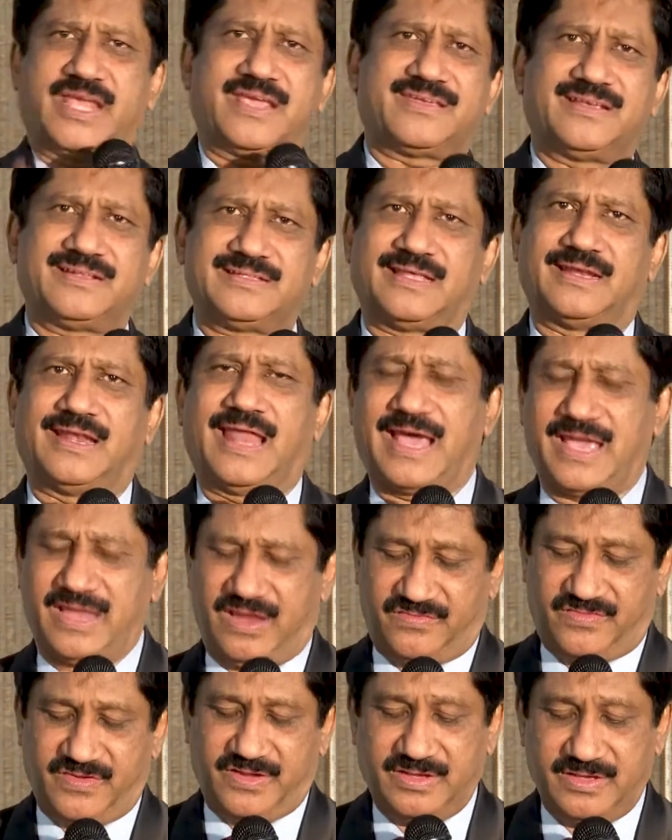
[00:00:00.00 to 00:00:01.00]
Taking the
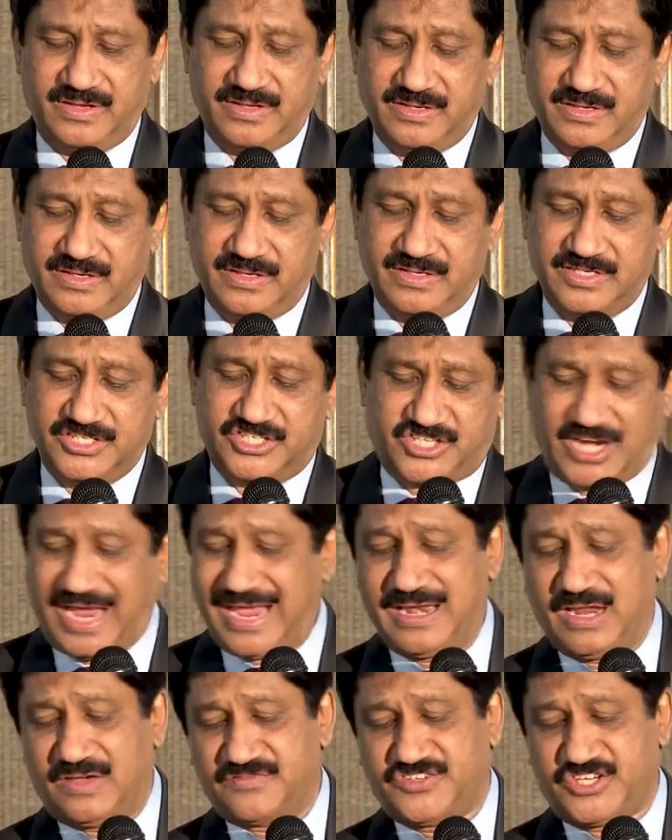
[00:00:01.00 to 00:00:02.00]
life
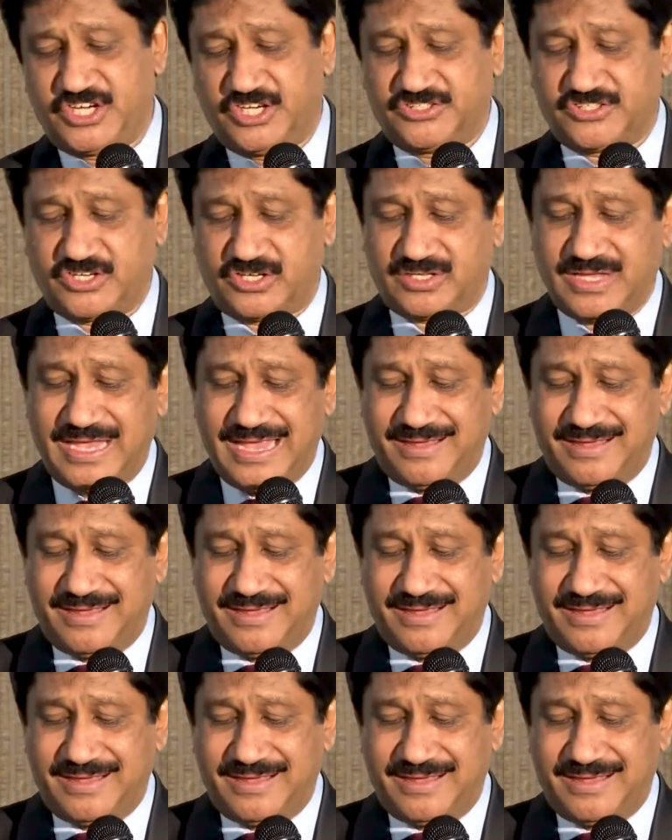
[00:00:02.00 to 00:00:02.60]
style of Jesus,